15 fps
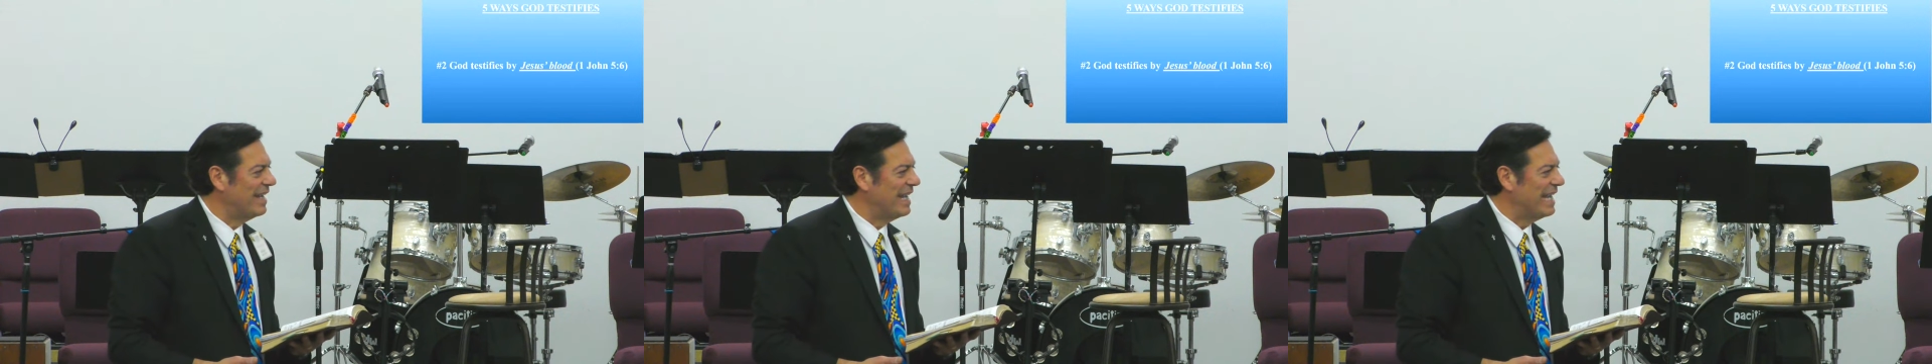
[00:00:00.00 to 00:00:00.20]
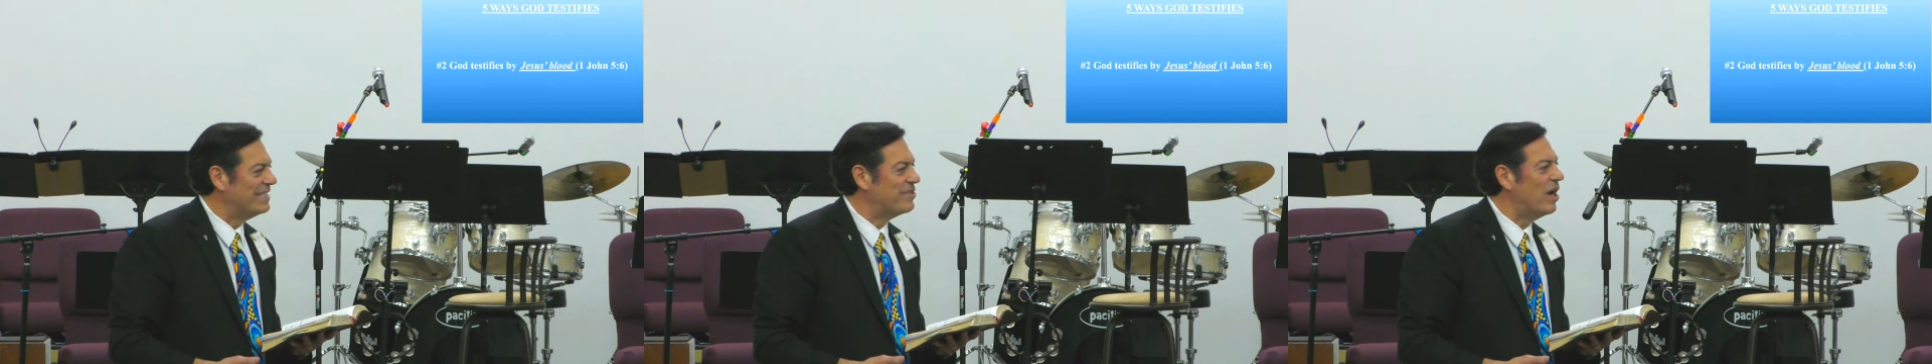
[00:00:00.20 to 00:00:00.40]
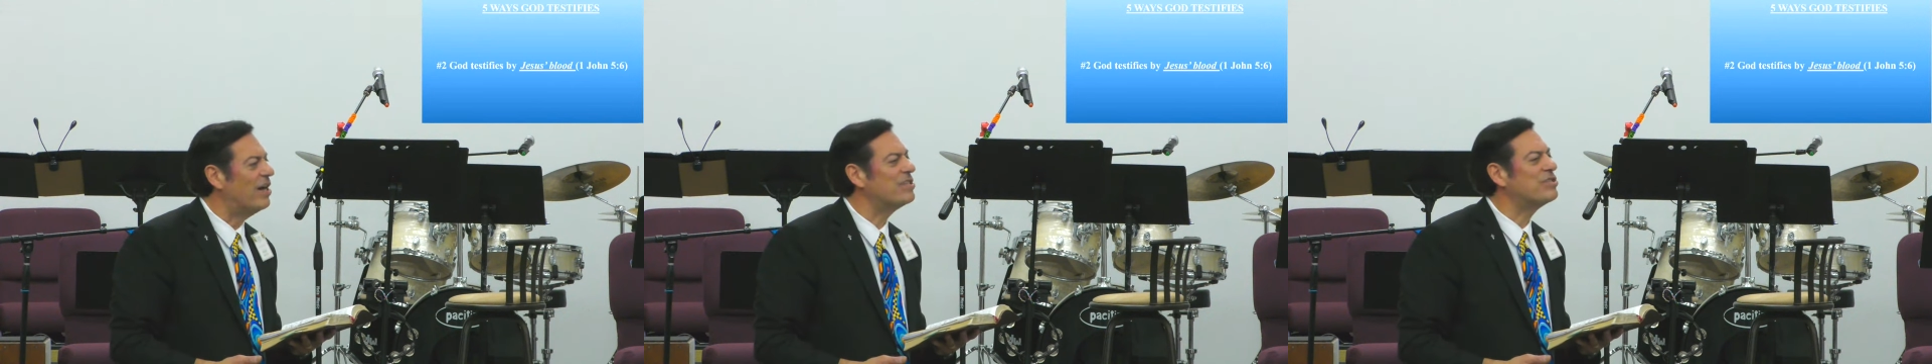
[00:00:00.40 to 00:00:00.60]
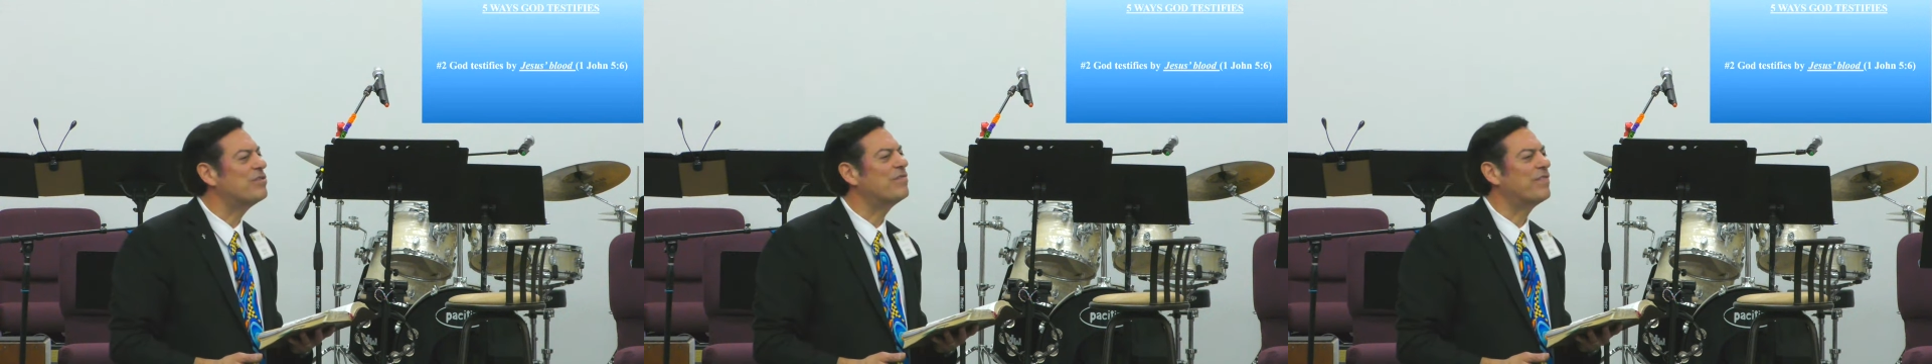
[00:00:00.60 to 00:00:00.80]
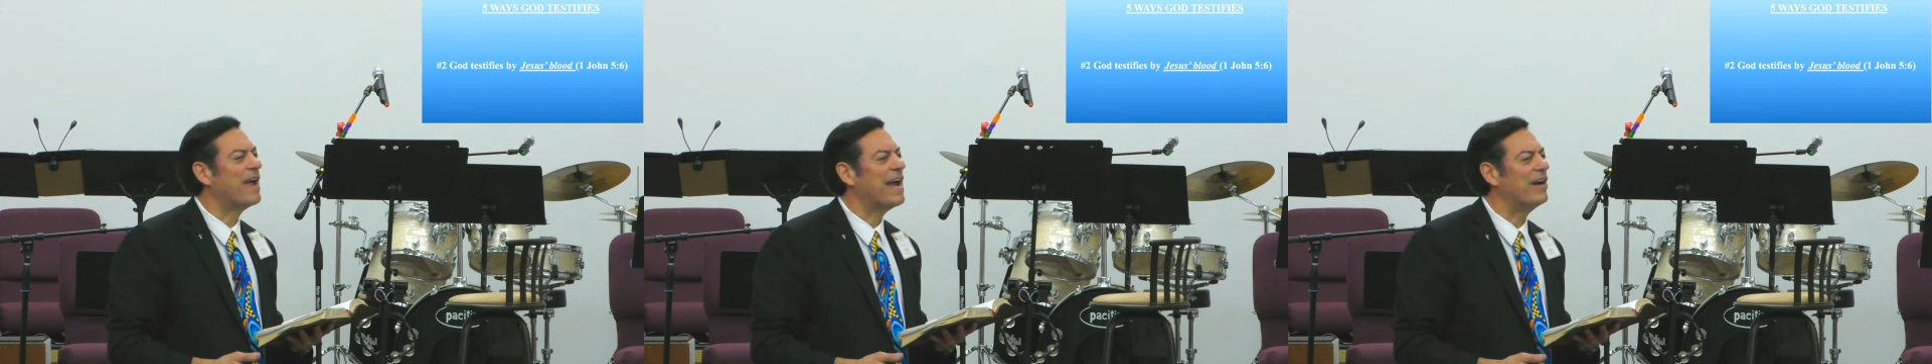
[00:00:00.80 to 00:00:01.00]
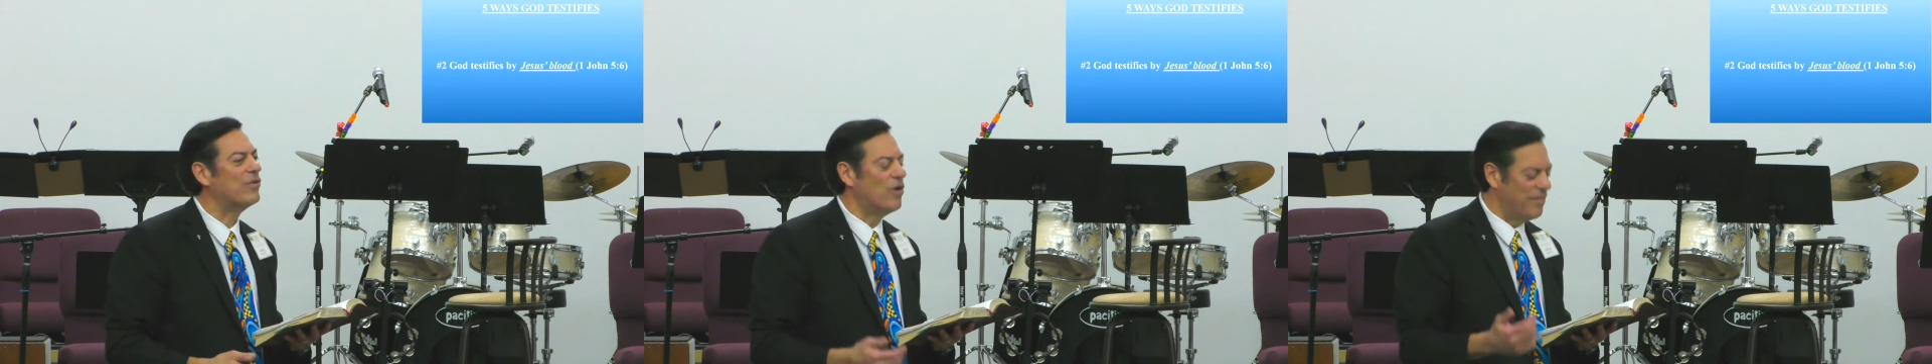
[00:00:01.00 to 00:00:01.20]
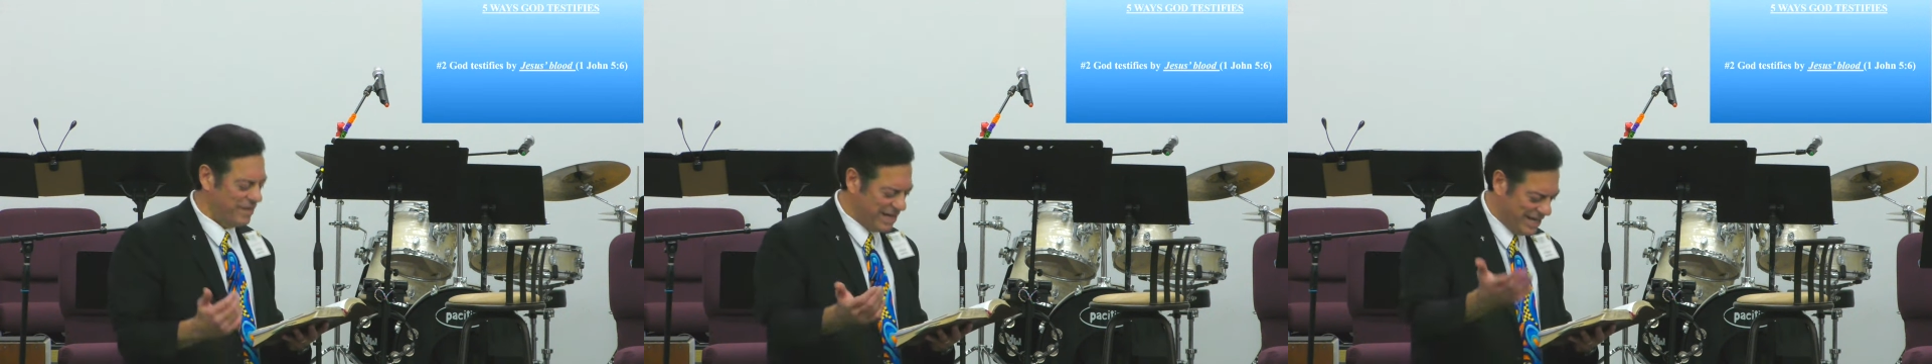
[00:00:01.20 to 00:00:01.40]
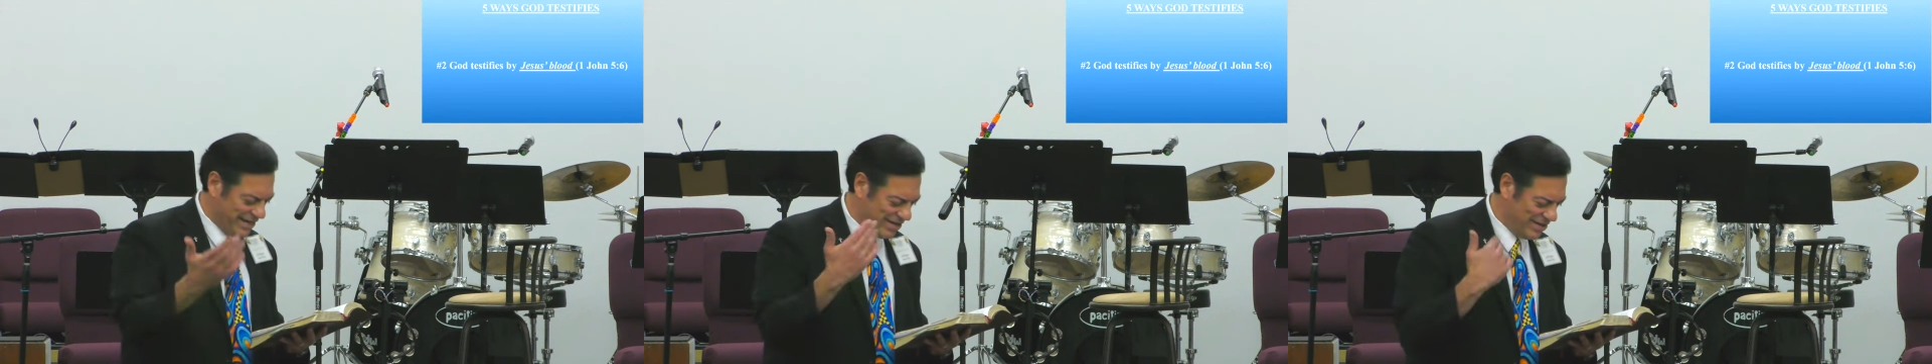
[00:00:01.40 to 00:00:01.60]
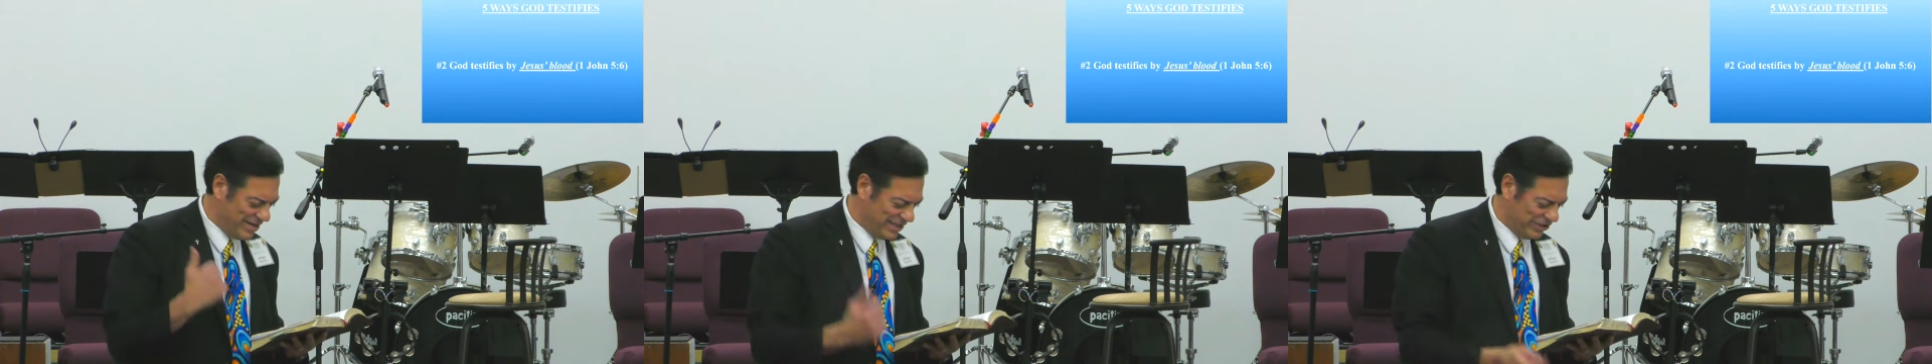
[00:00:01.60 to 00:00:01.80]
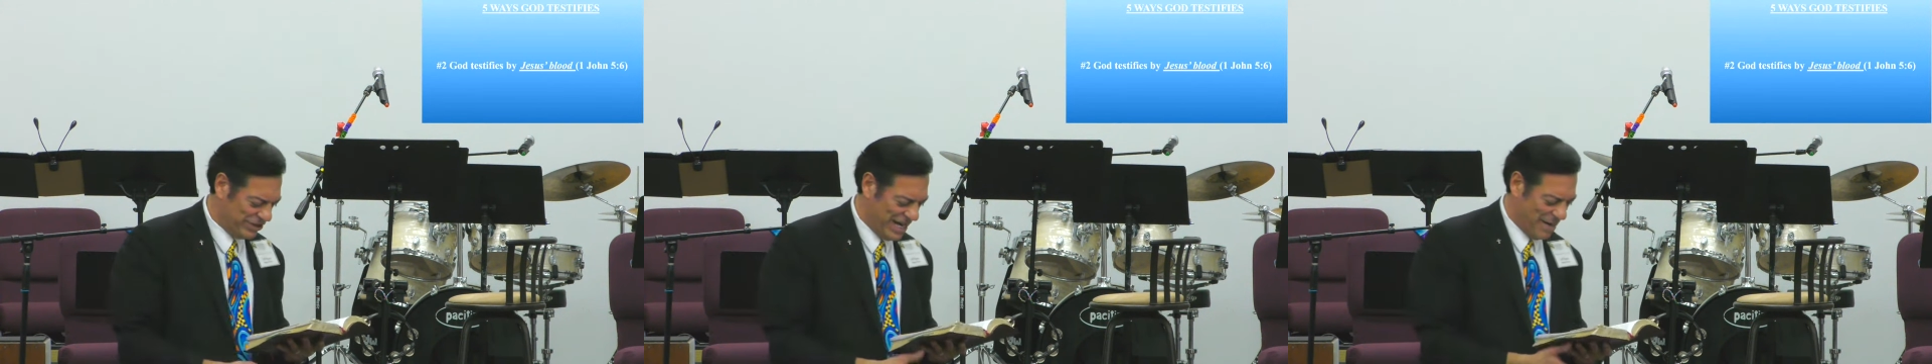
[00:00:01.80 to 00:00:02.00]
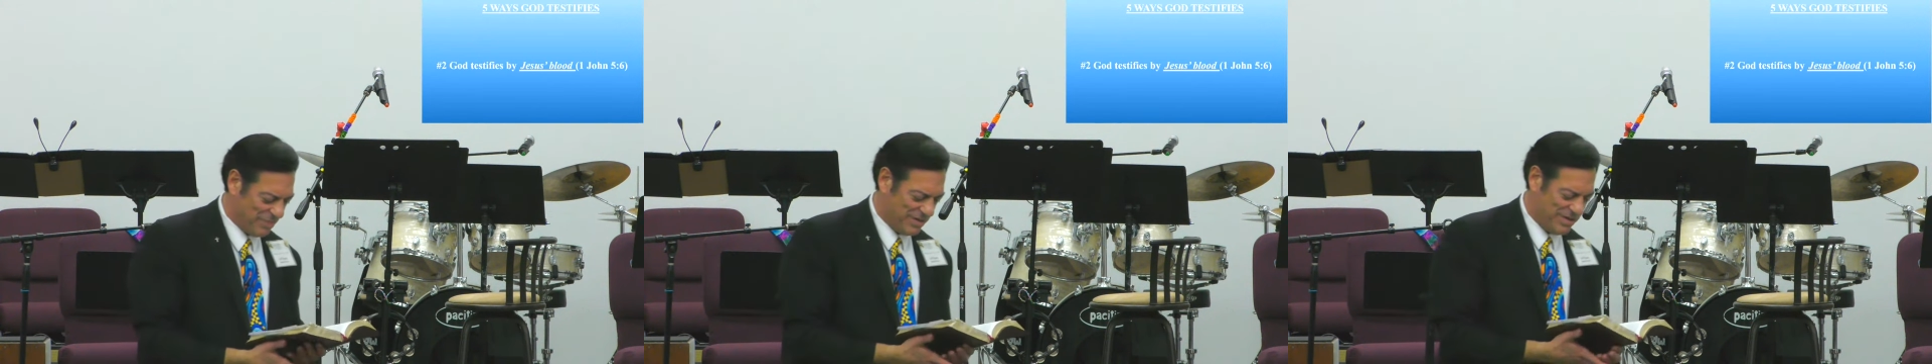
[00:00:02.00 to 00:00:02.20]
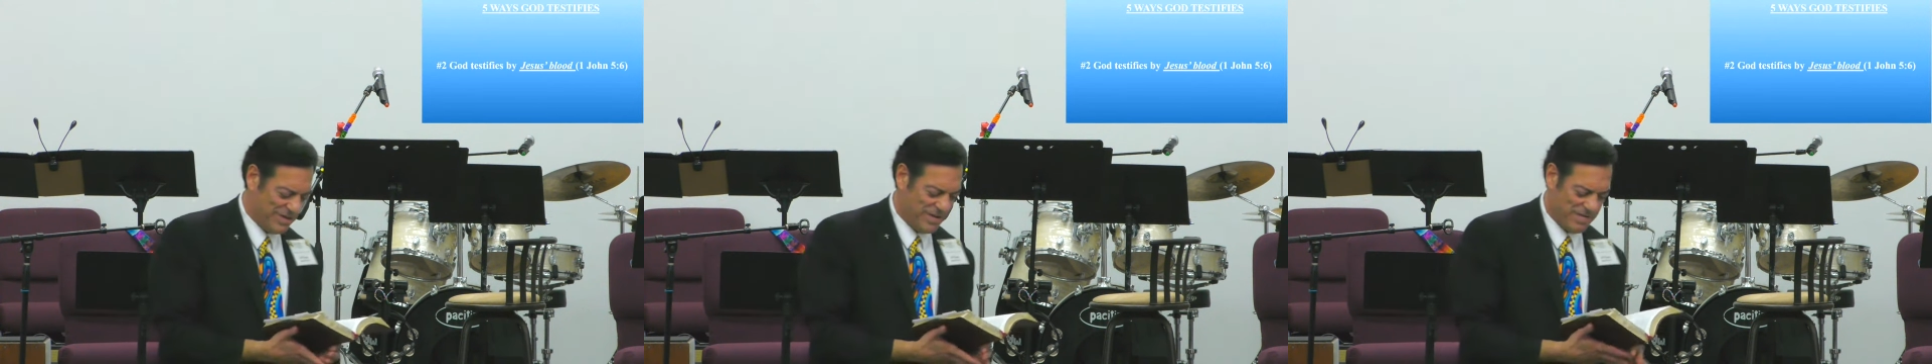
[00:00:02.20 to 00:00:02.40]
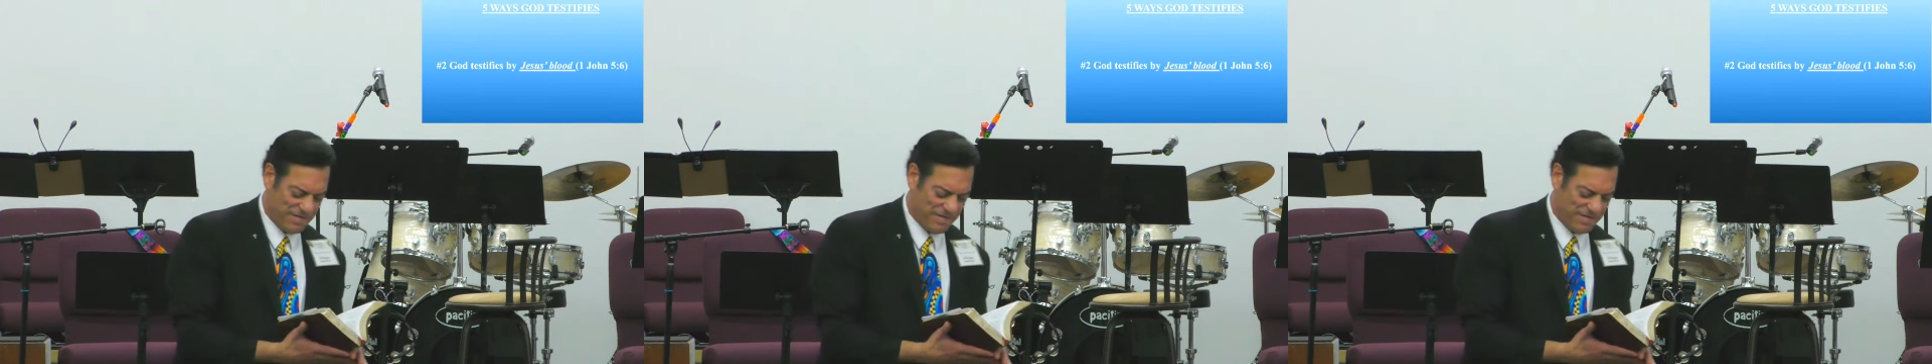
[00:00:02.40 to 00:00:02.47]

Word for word: It's also found over here in chapter